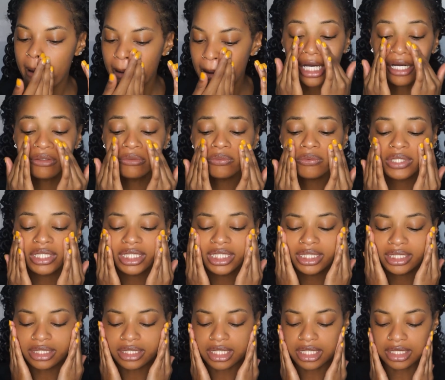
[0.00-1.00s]
I
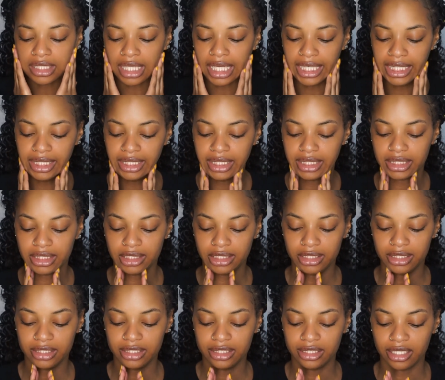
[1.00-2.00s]
really like this
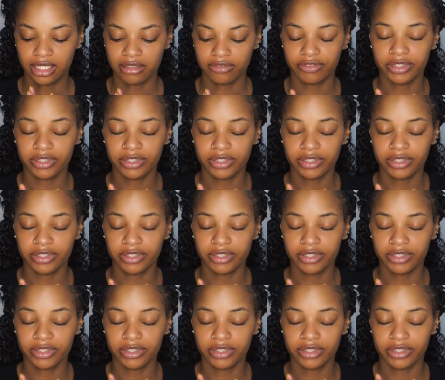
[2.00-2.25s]
stuff.